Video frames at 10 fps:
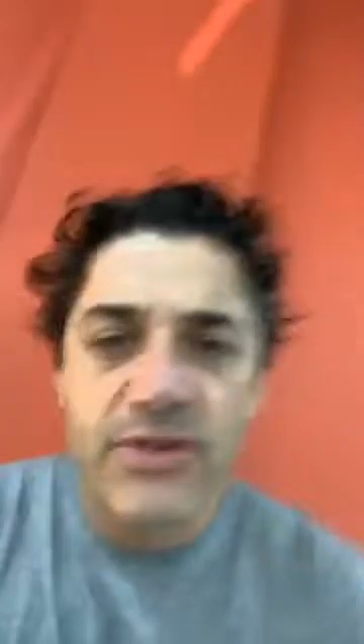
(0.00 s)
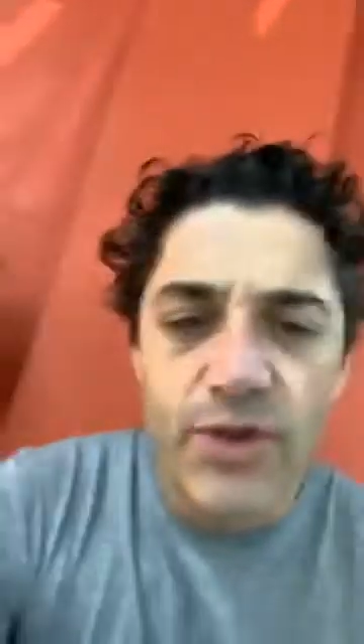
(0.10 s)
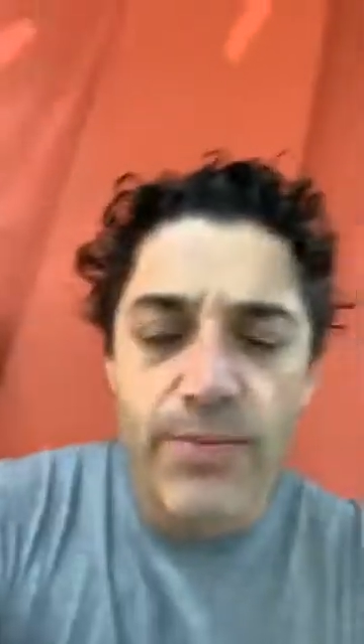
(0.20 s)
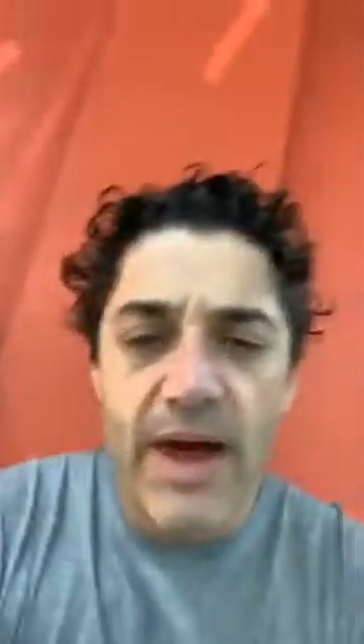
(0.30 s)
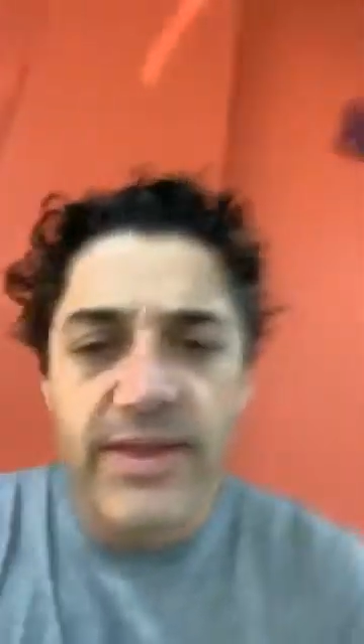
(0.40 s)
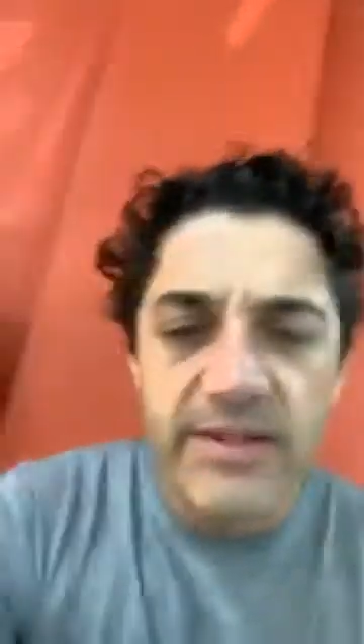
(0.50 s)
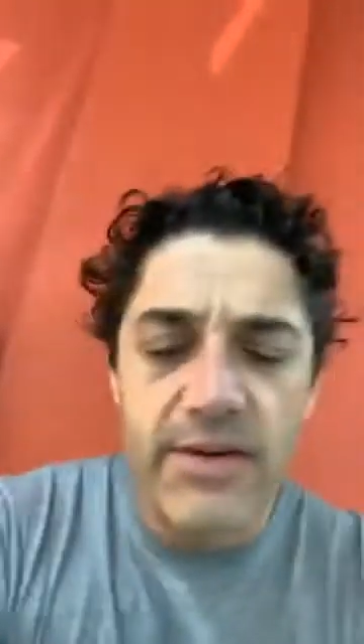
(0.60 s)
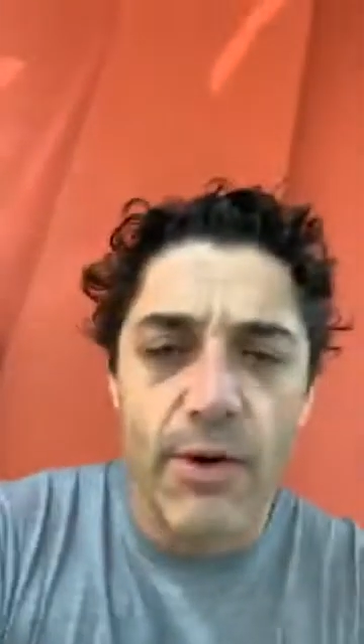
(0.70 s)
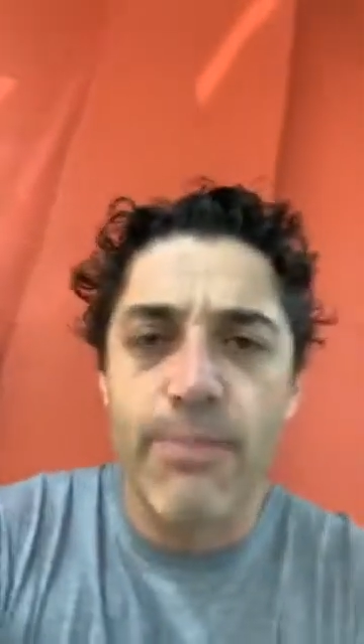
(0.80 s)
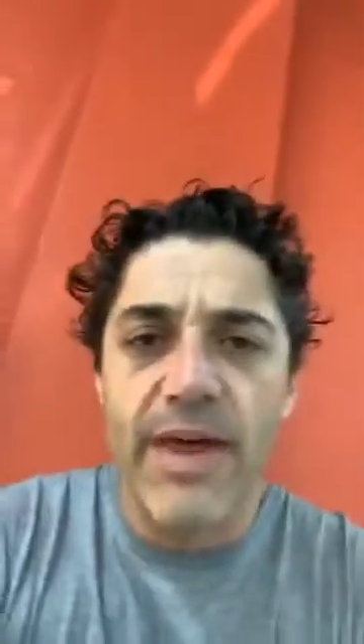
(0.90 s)
two
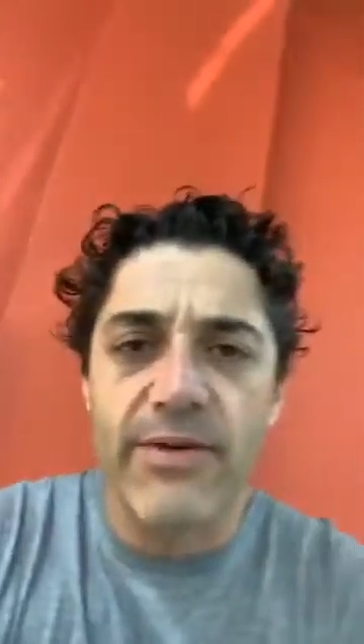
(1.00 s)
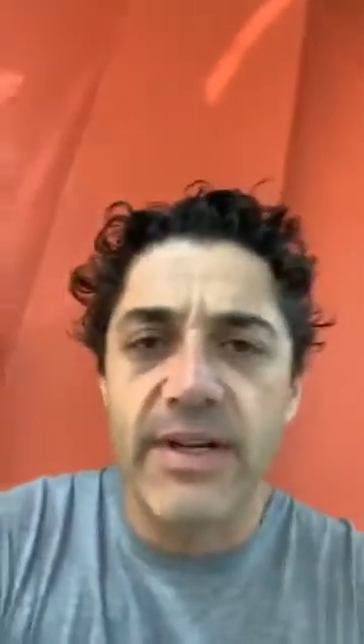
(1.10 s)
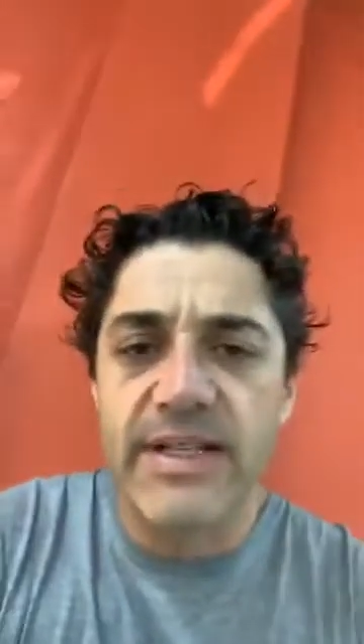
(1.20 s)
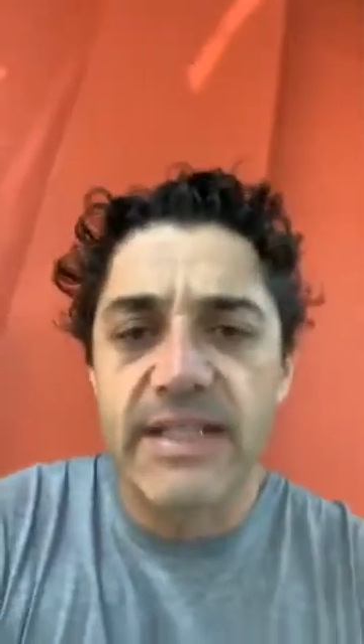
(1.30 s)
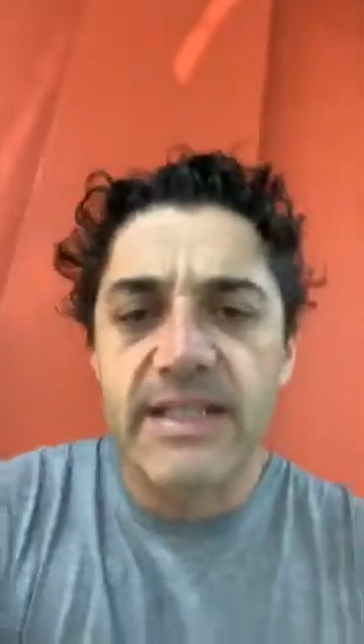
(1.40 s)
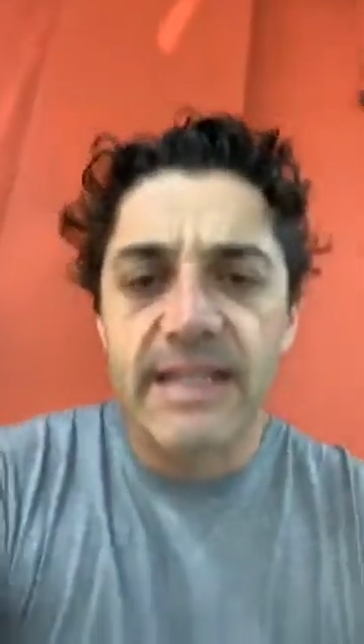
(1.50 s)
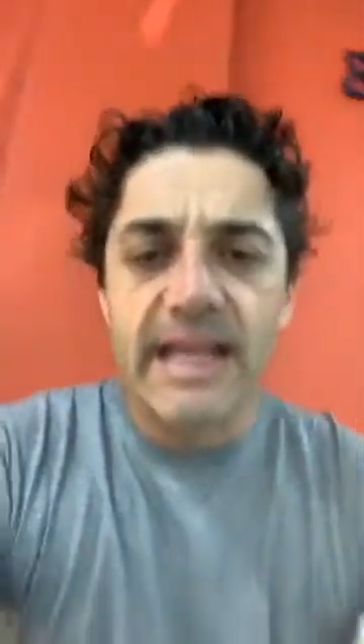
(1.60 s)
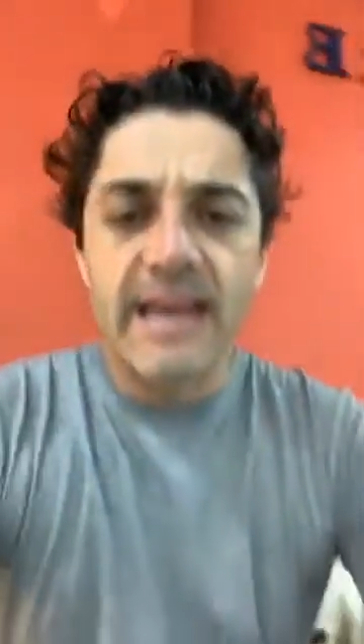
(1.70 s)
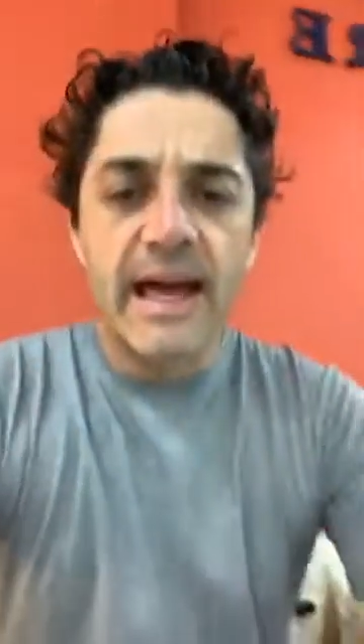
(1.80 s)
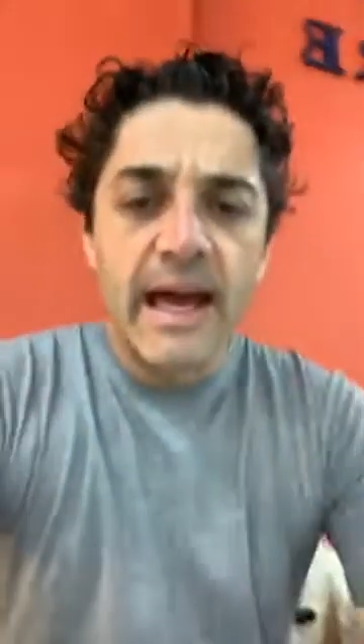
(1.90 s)
brothers or a brother and a sister
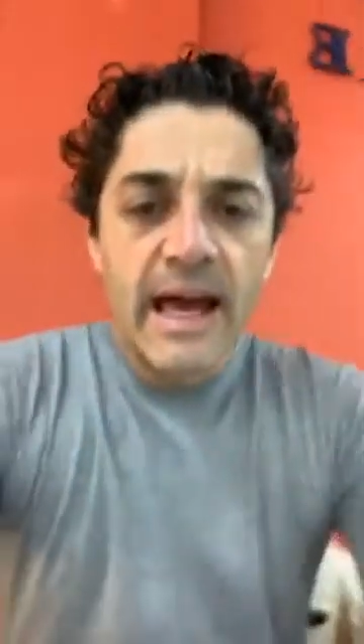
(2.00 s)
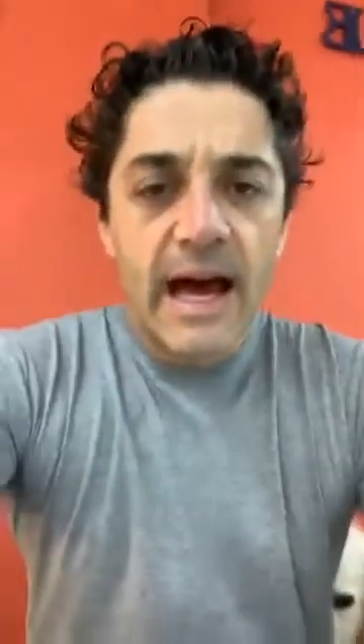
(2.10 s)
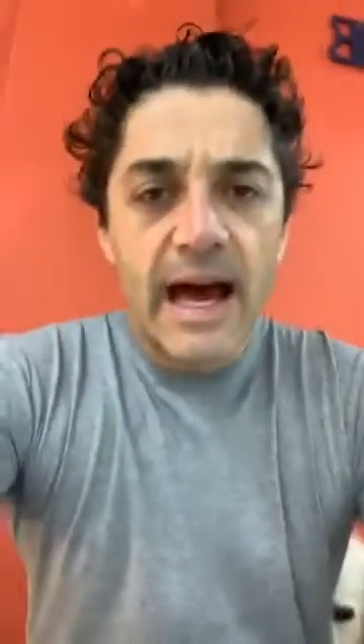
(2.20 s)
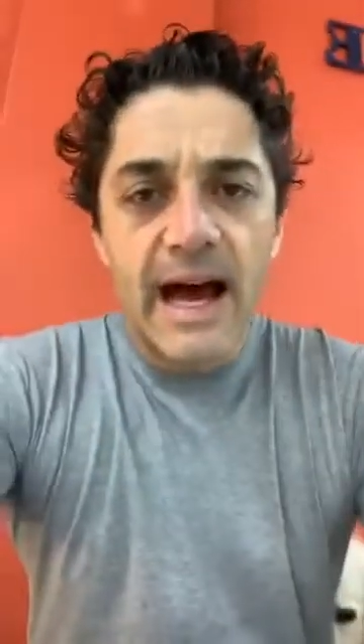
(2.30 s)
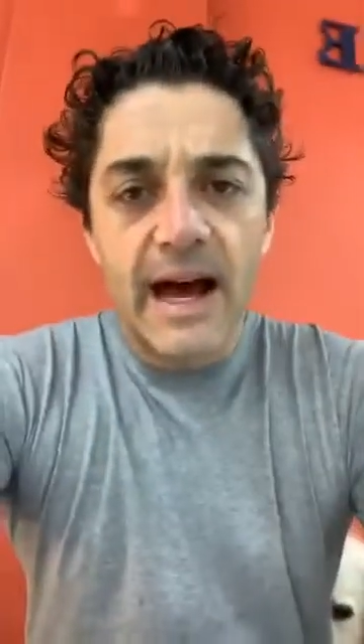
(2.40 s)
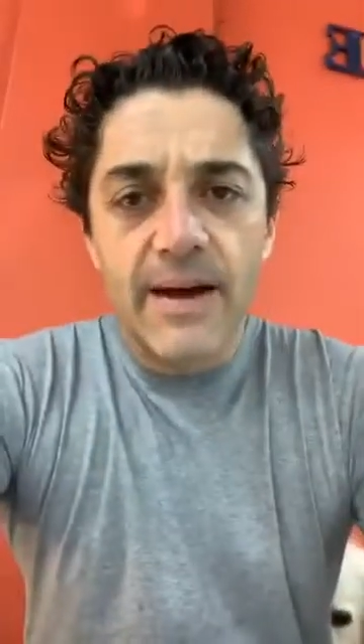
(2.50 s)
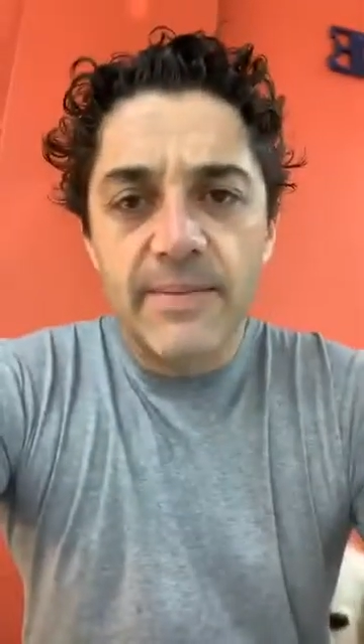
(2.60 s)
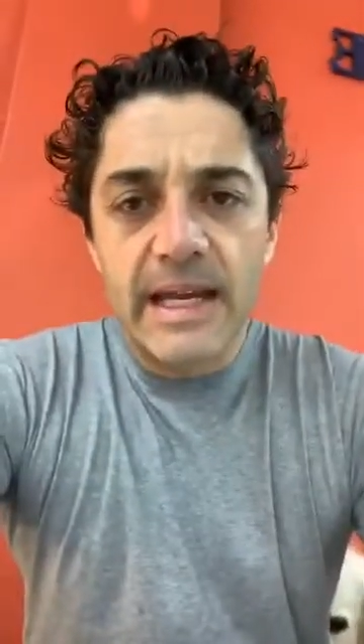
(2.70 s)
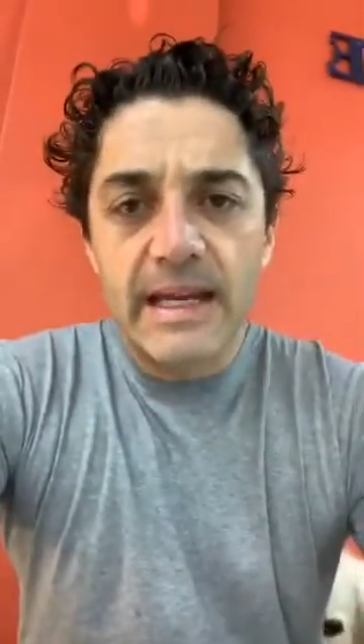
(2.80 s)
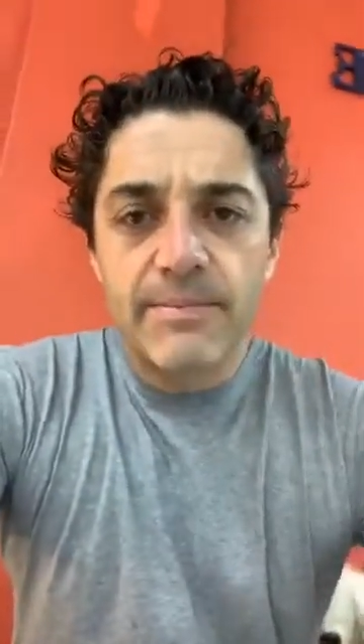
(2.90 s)
together
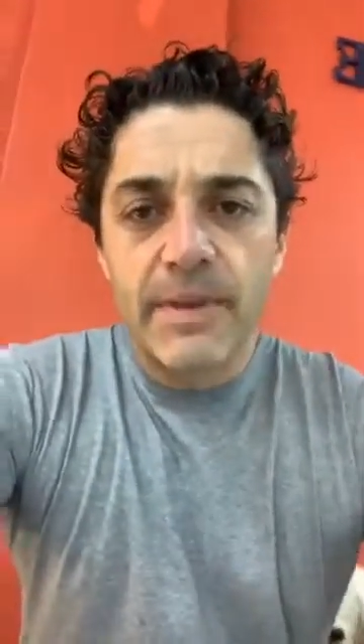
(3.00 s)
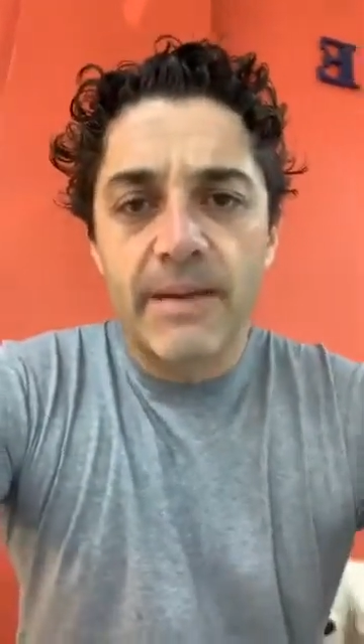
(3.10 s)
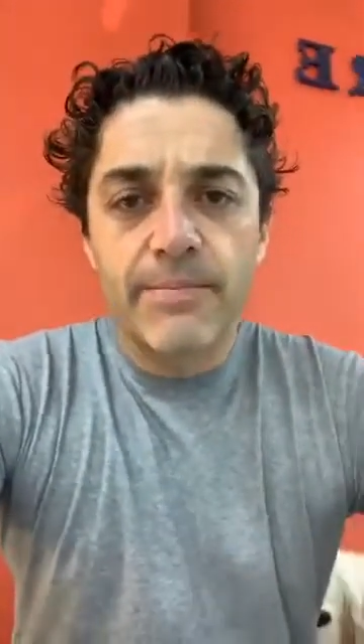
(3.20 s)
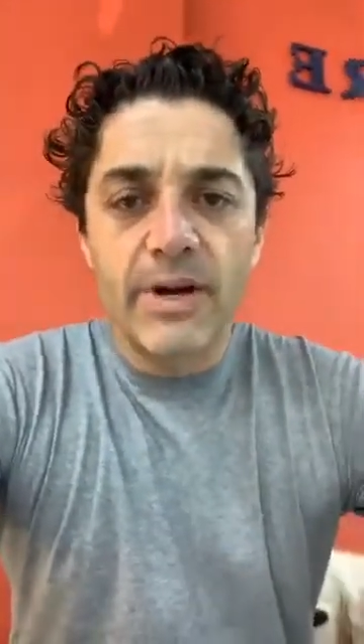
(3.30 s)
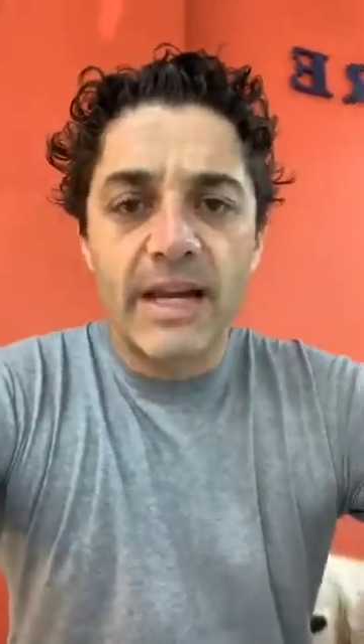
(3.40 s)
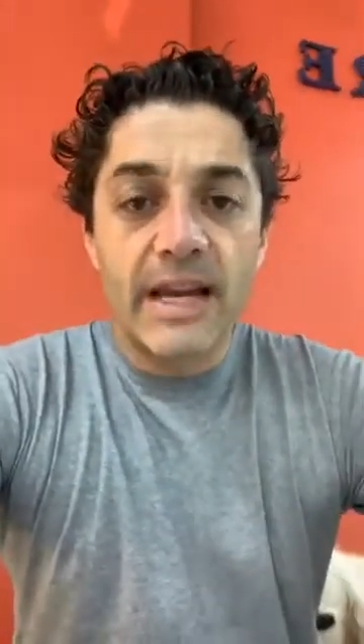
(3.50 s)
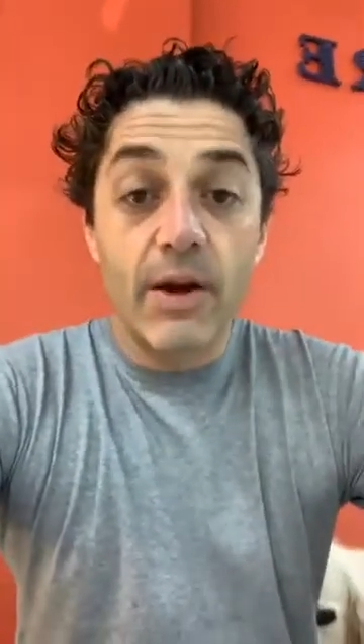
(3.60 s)
in breeding.